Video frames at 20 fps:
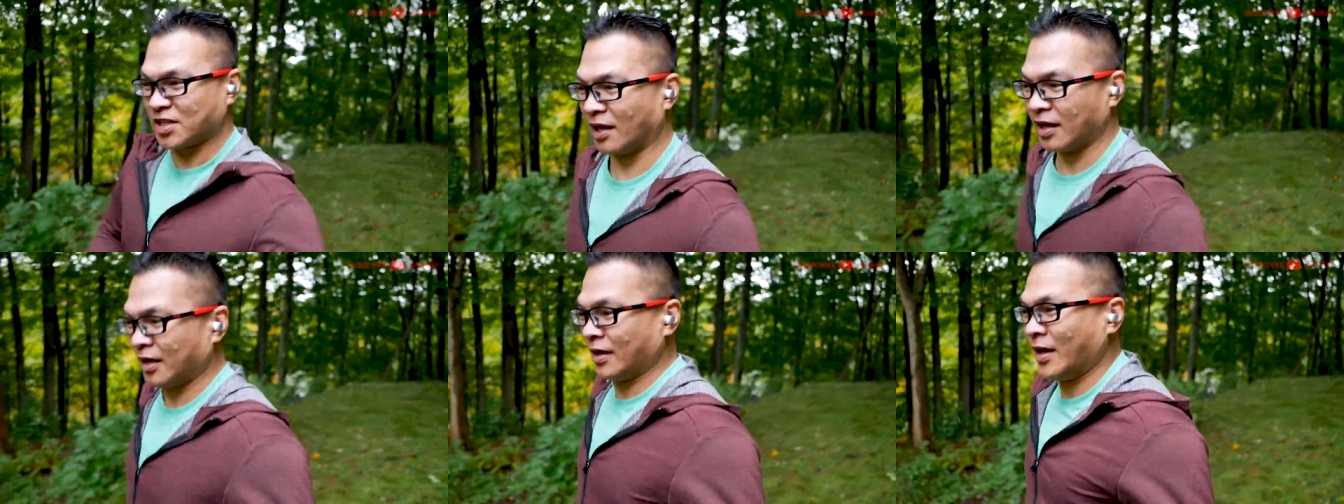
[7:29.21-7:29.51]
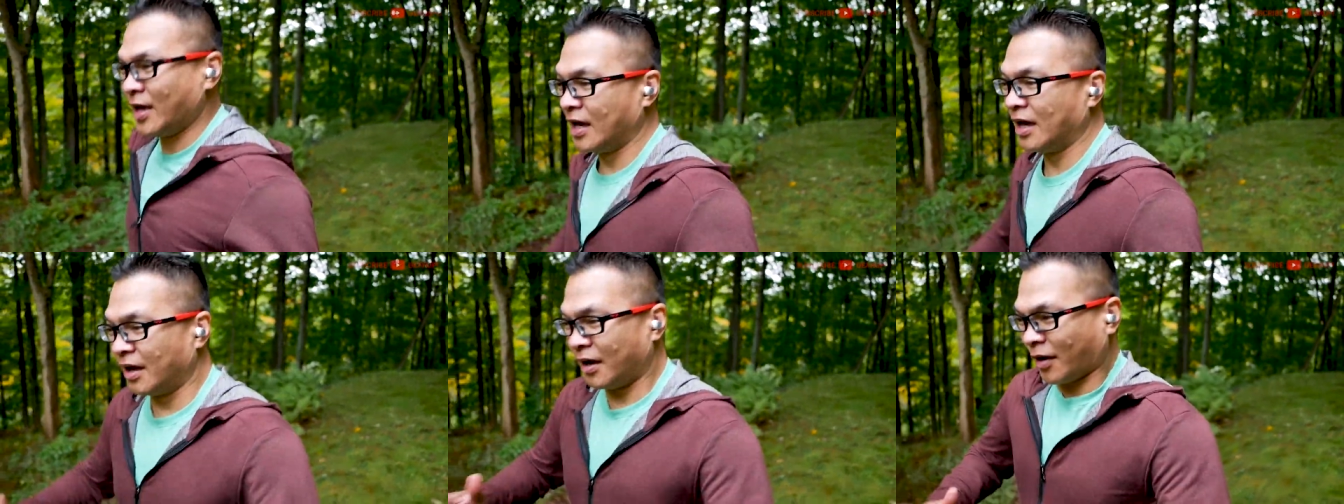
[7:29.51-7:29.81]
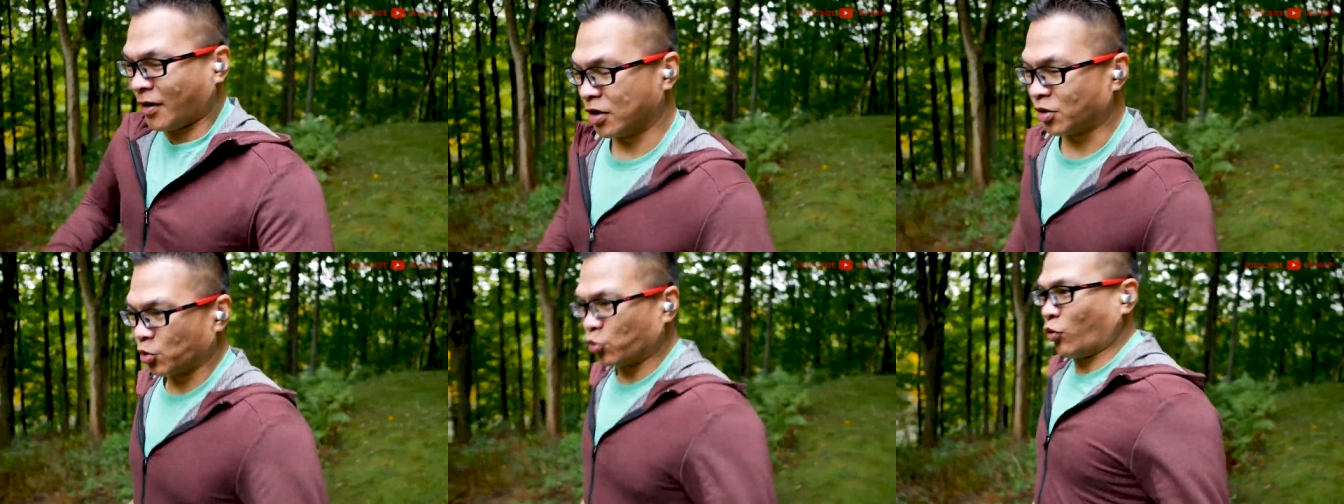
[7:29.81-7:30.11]

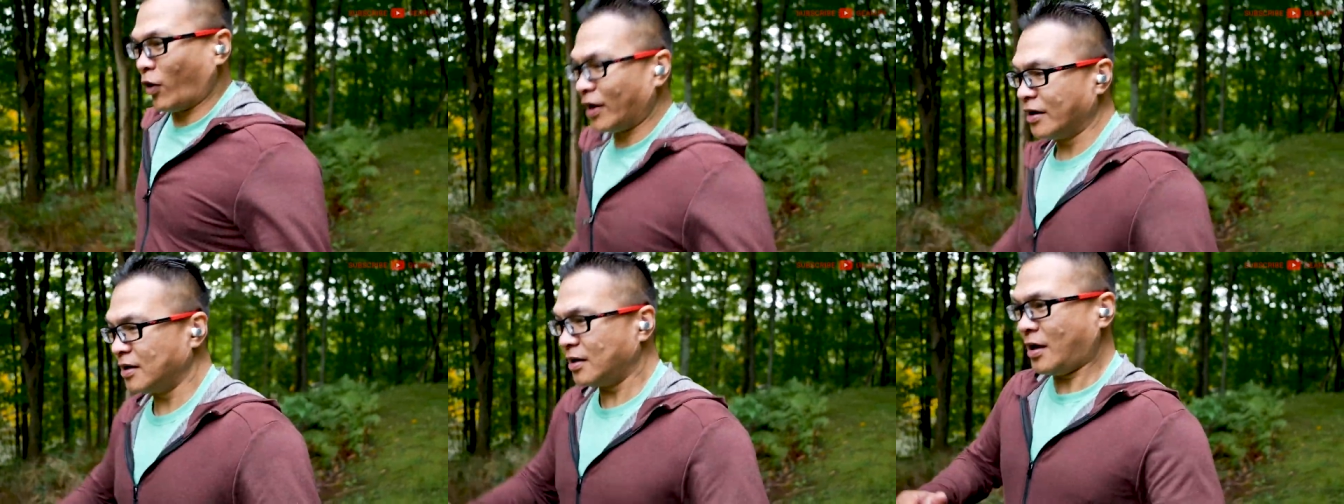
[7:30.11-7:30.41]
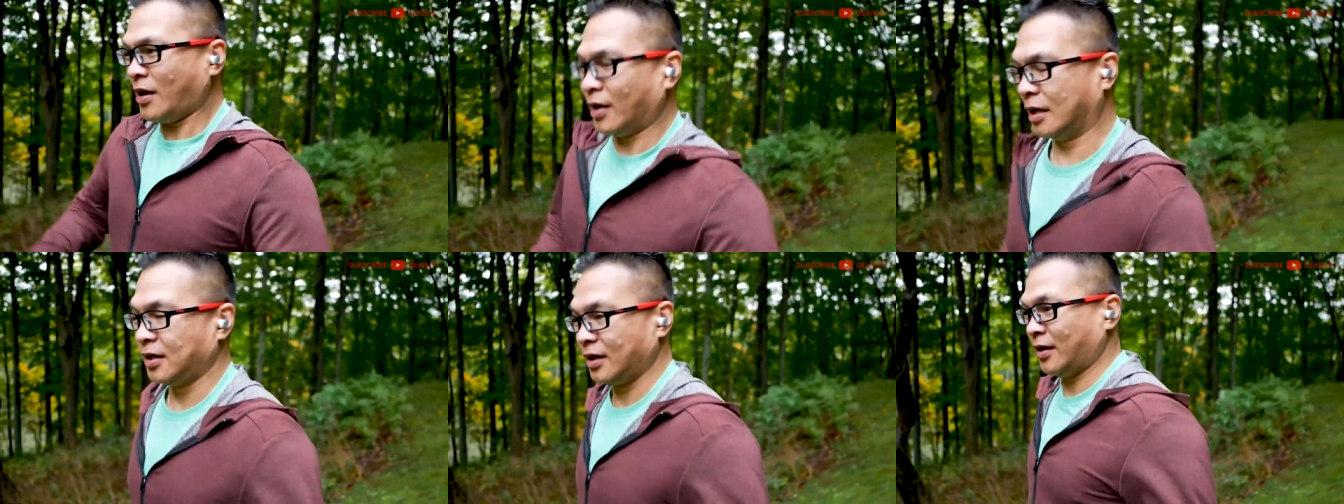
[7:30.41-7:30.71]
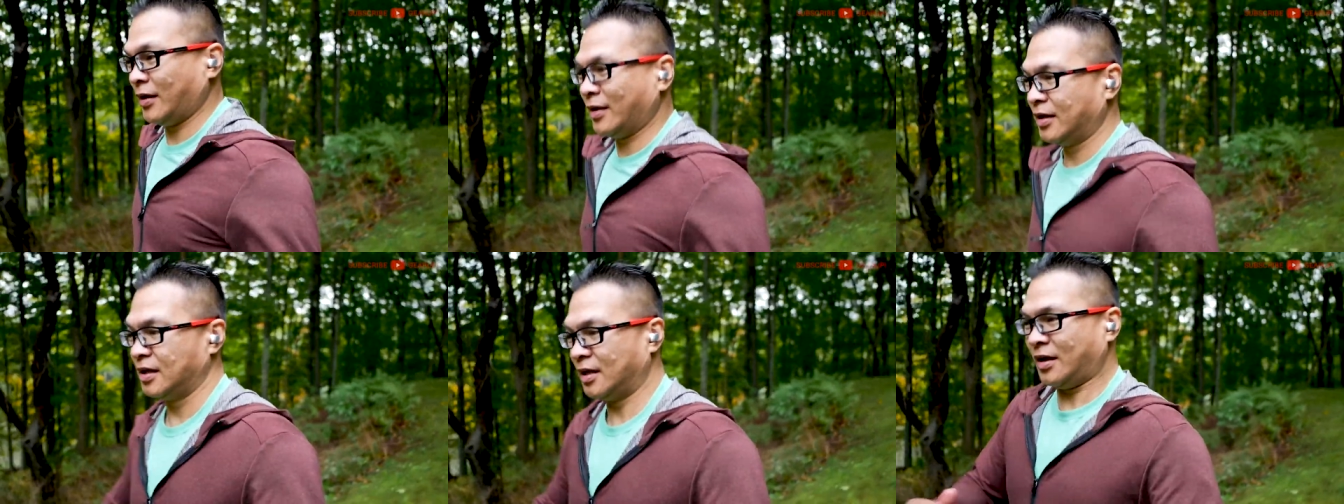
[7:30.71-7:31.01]
I'm gonna
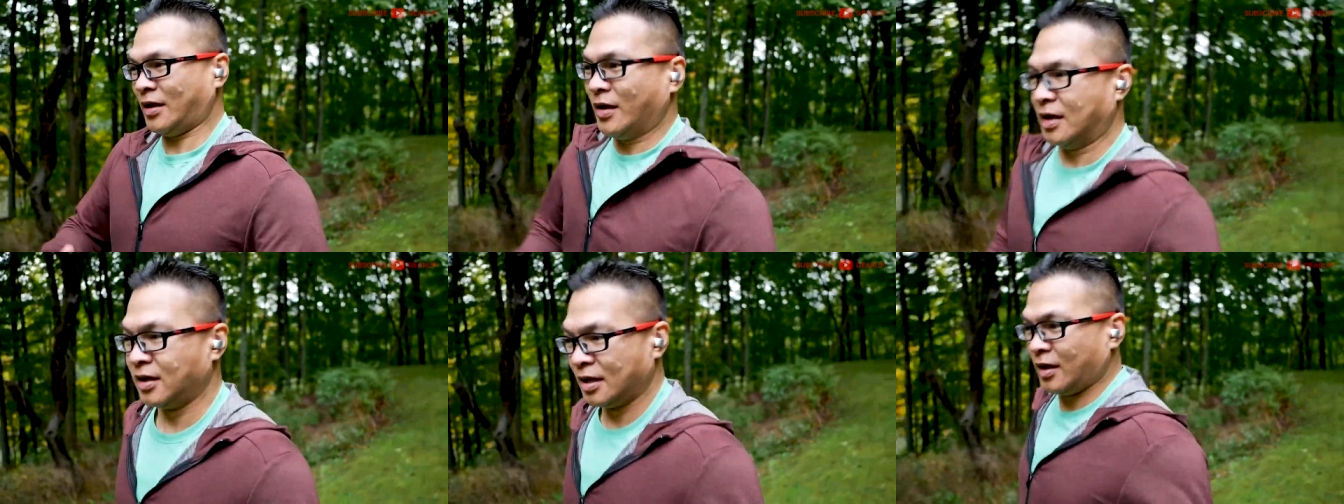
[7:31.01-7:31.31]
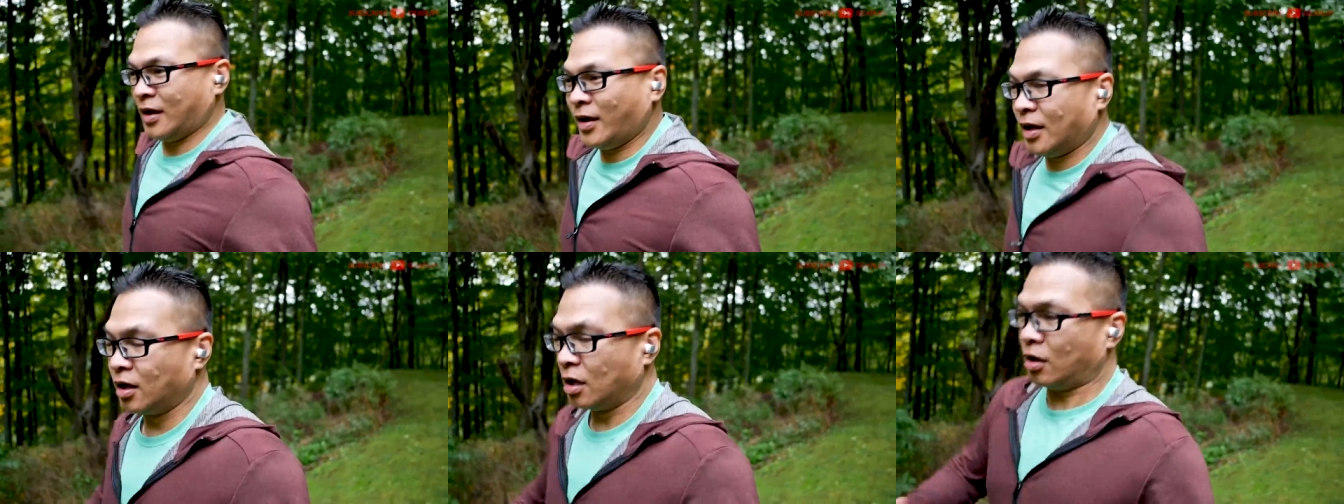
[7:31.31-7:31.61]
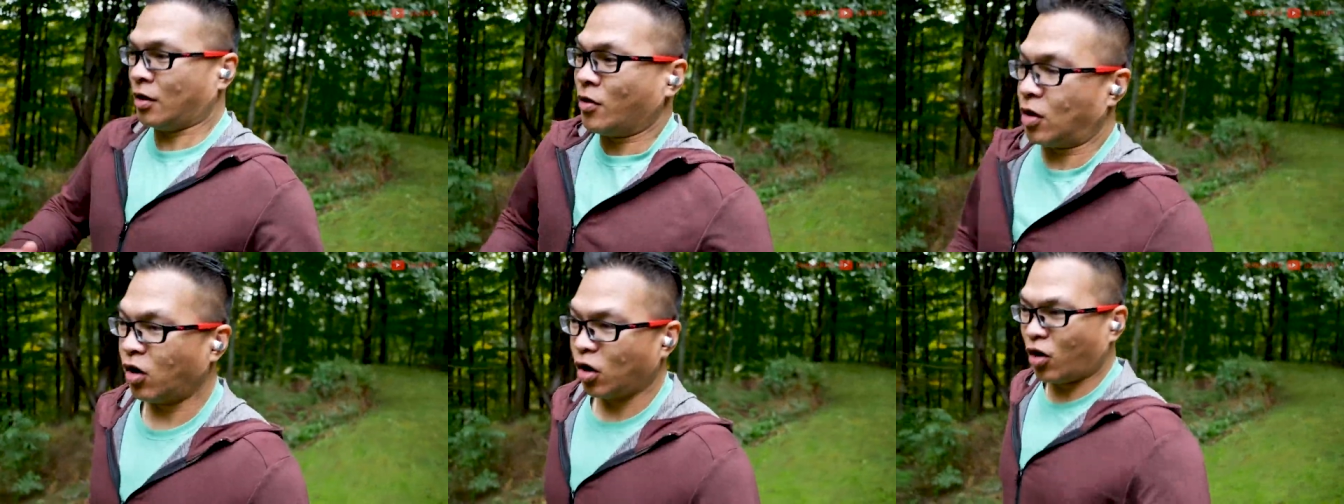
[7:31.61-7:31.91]
run.
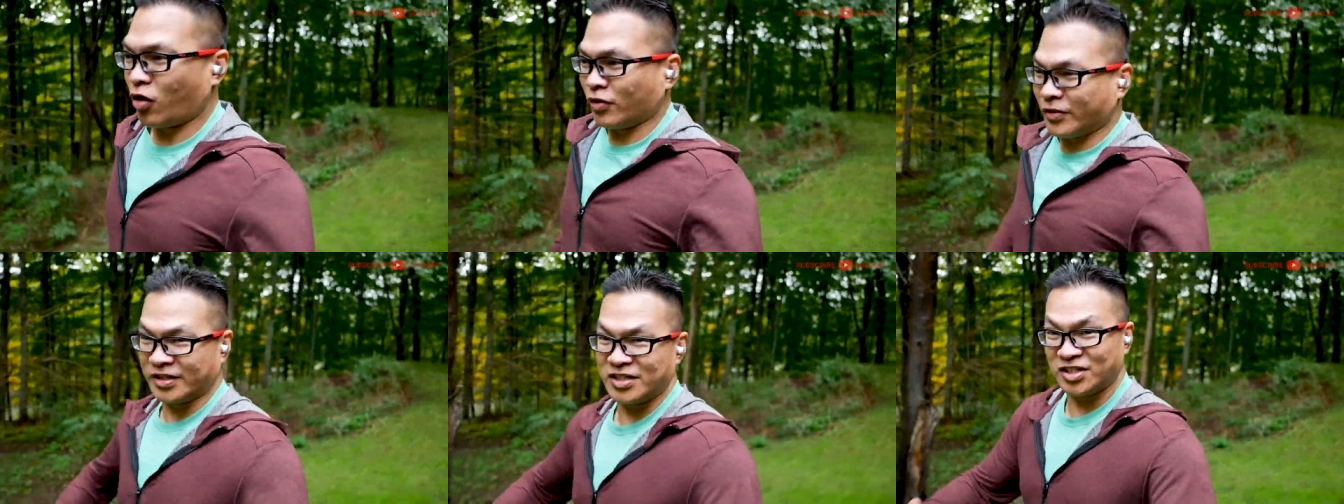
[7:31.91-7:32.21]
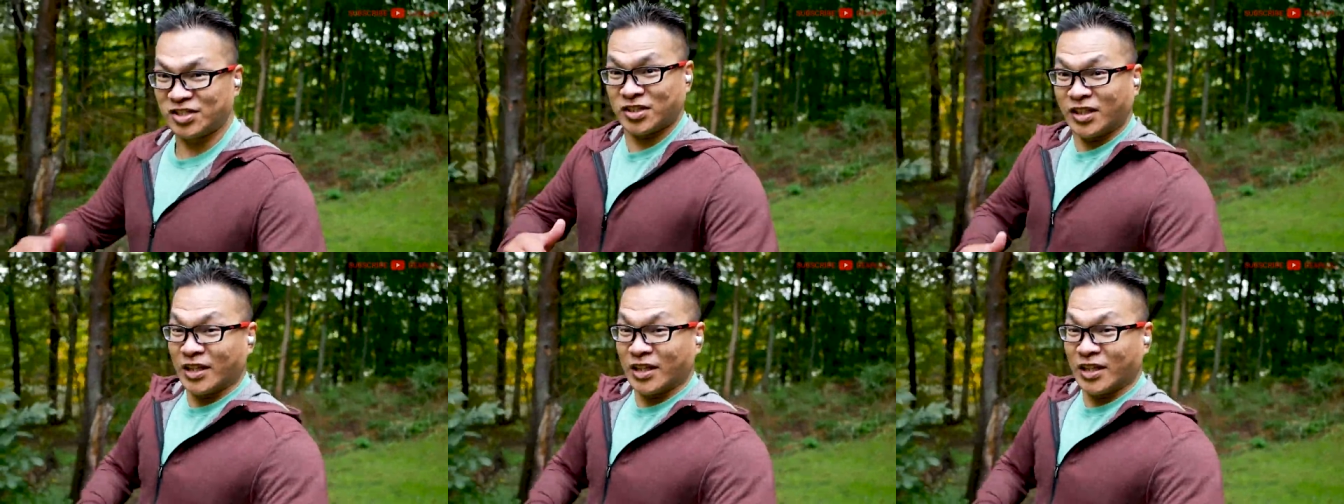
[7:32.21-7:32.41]
Oh, these